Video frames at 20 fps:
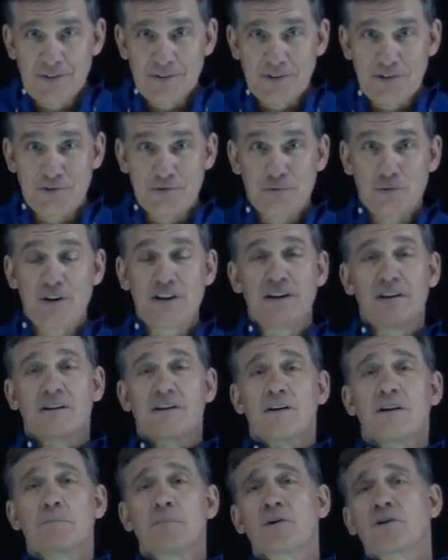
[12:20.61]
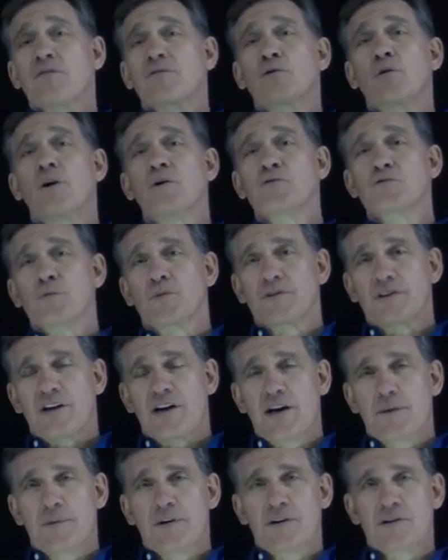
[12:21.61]
I was reading a book of quotes one
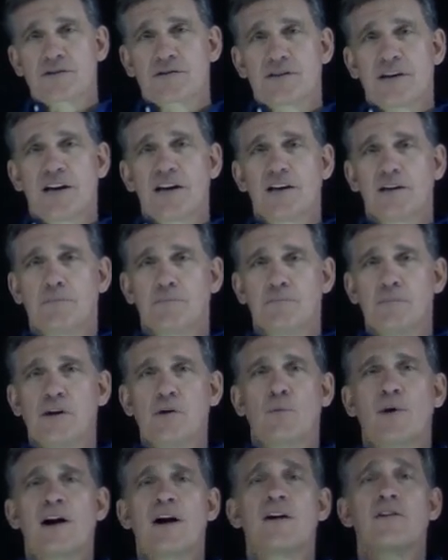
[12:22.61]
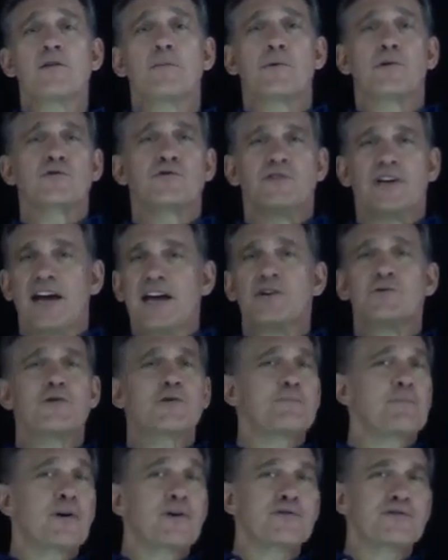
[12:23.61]
time, and it said, beware the most
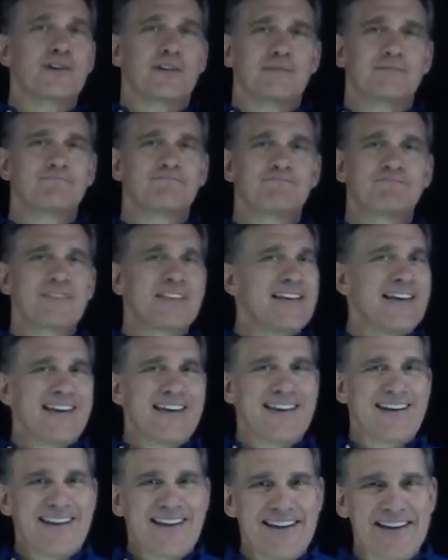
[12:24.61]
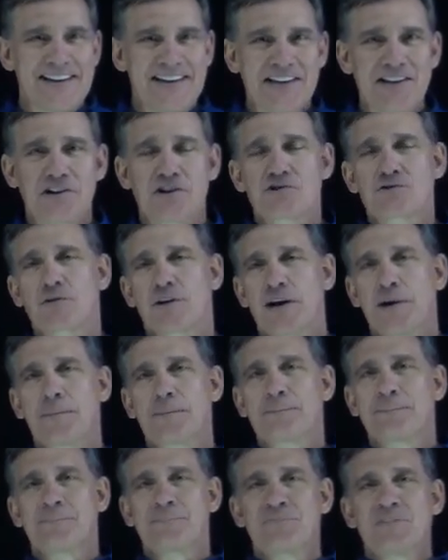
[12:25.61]
dangerous person in any industry,
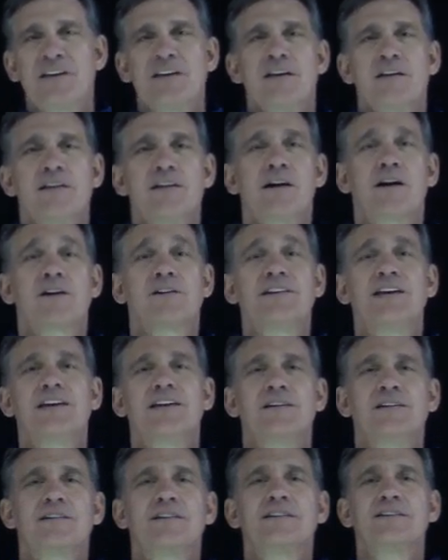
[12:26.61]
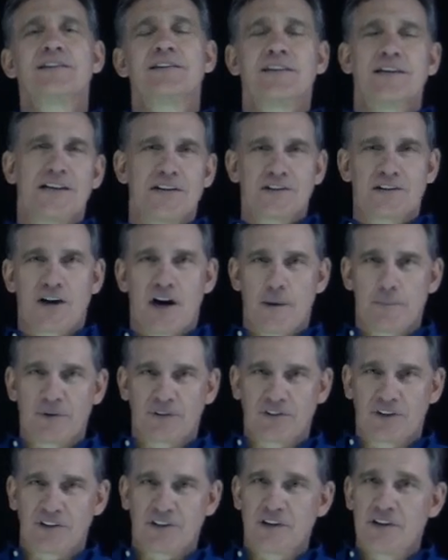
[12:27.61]
the articulate
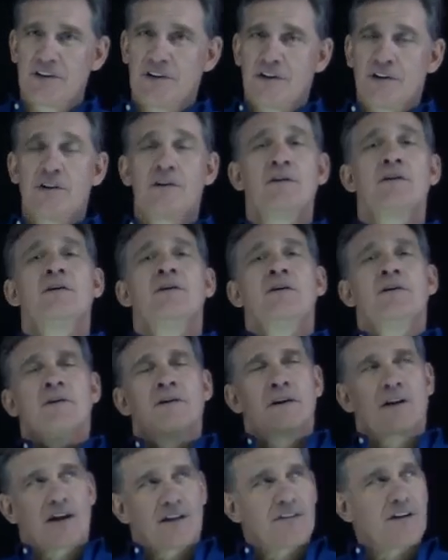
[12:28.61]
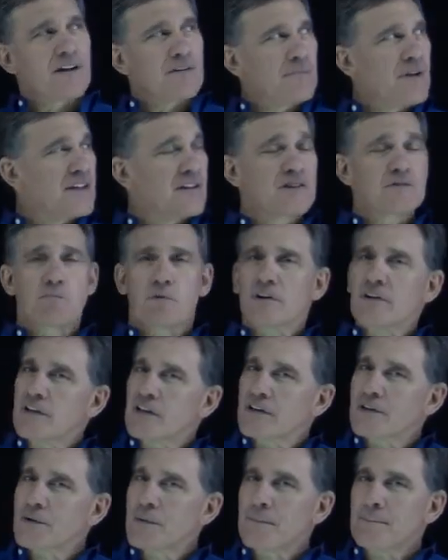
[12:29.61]
incompetent. And I thought, man, that's brilliant.